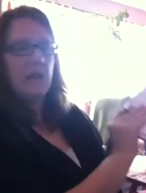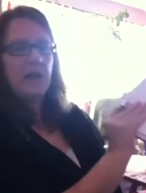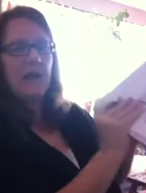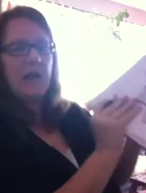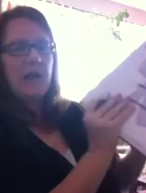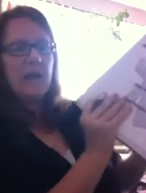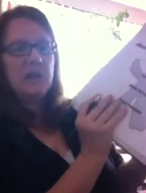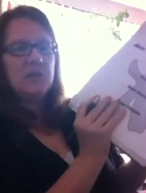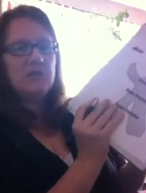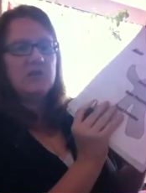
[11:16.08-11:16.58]
and
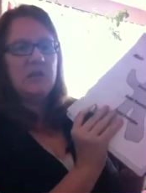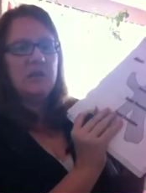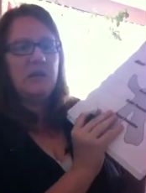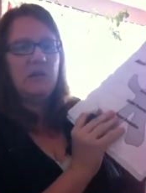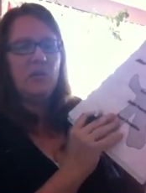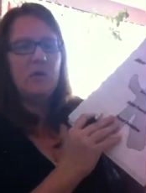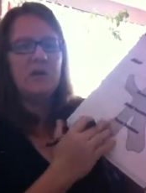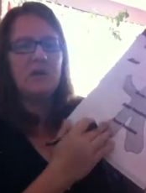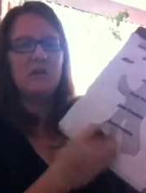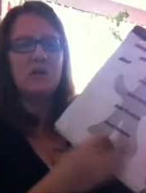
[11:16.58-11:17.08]
I actually
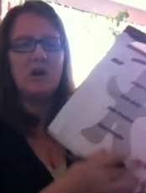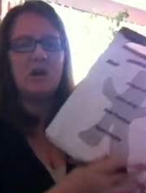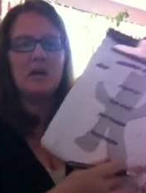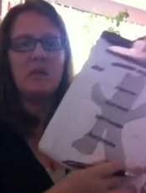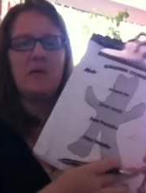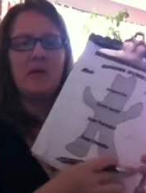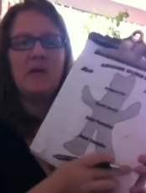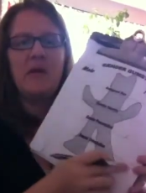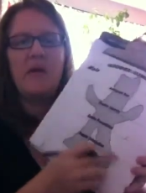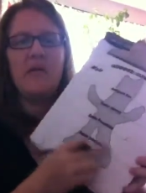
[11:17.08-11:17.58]
want to talk
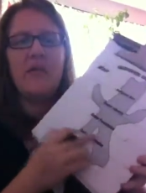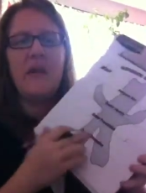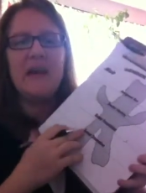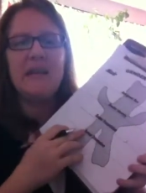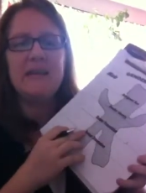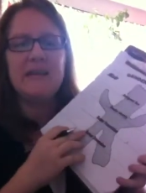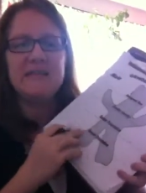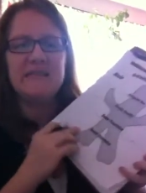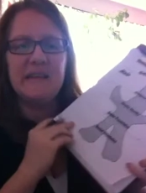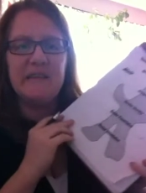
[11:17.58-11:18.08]
about how
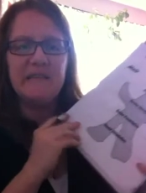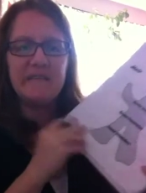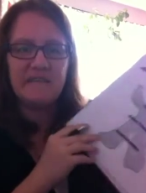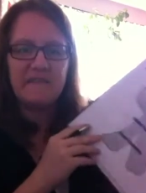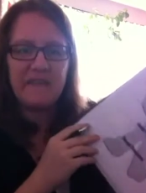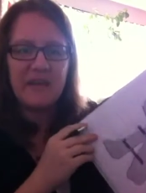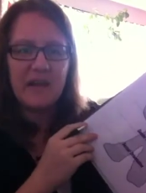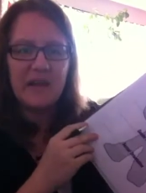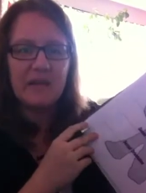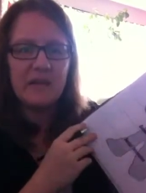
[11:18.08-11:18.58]
that doesn't
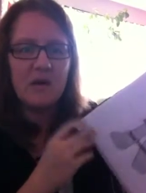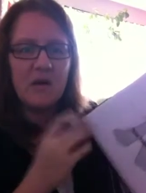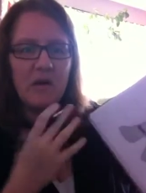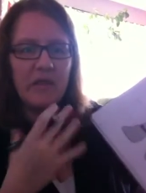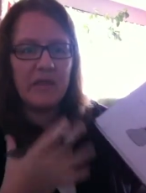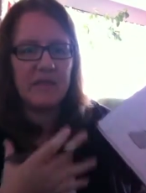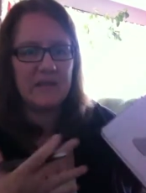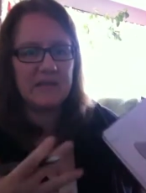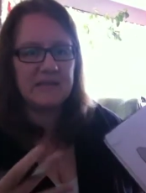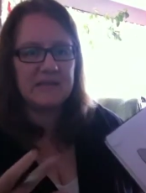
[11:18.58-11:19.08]
fit
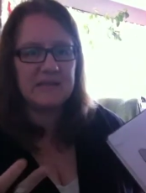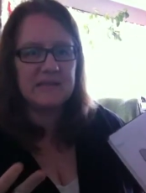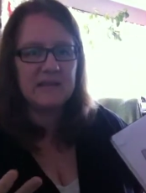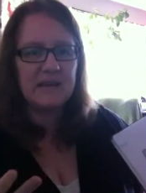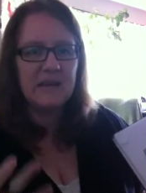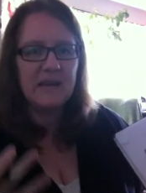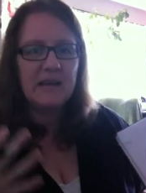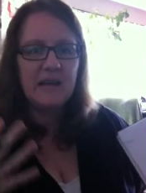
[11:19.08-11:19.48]
on this.